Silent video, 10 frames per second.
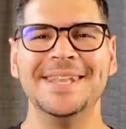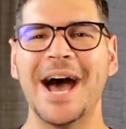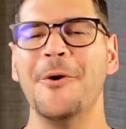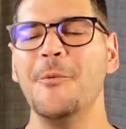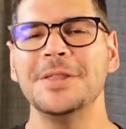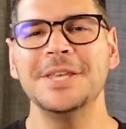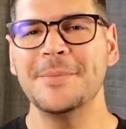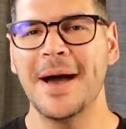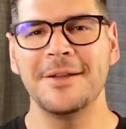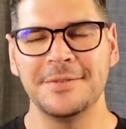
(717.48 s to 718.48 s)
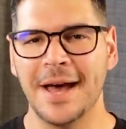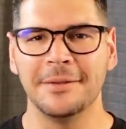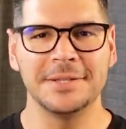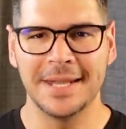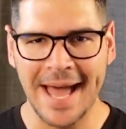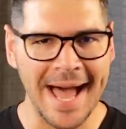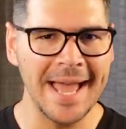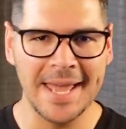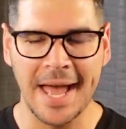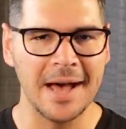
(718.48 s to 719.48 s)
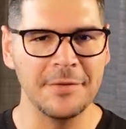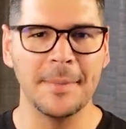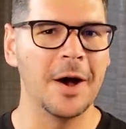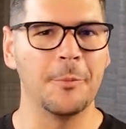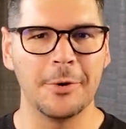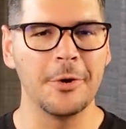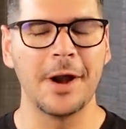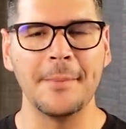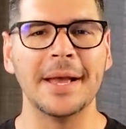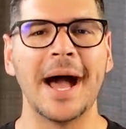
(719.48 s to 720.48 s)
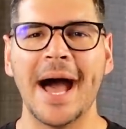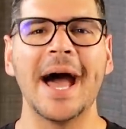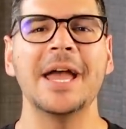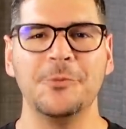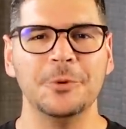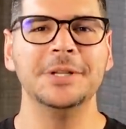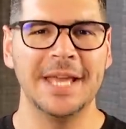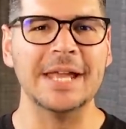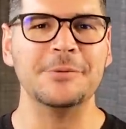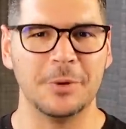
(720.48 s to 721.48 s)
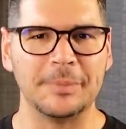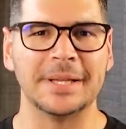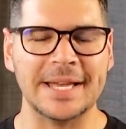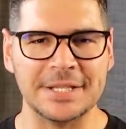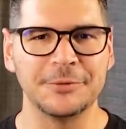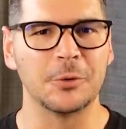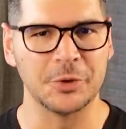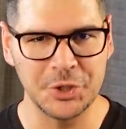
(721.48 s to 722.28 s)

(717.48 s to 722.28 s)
Now, with the amount of knowledge that I have about programming, I would get replaced for